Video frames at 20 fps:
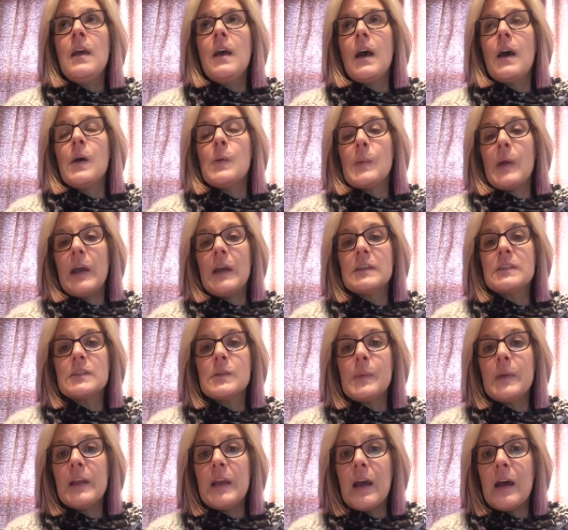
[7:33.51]
I had
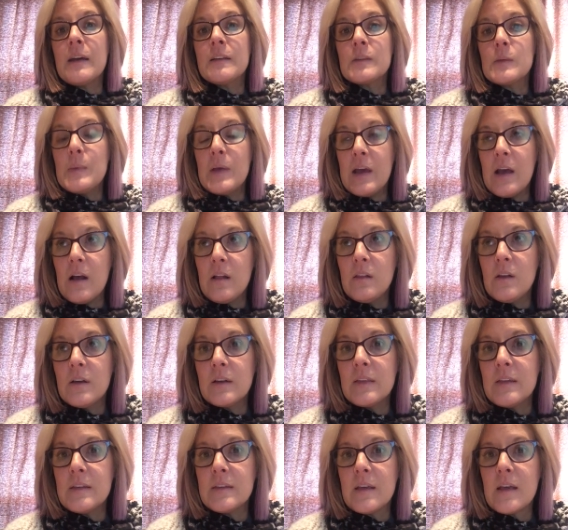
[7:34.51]
somebody ask me how
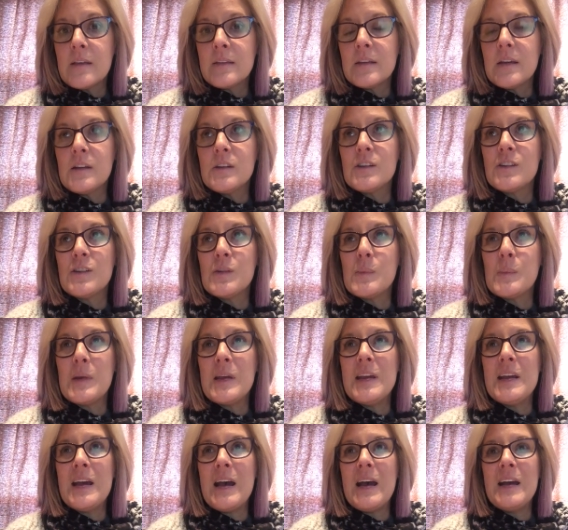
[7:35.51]
long these essays should be.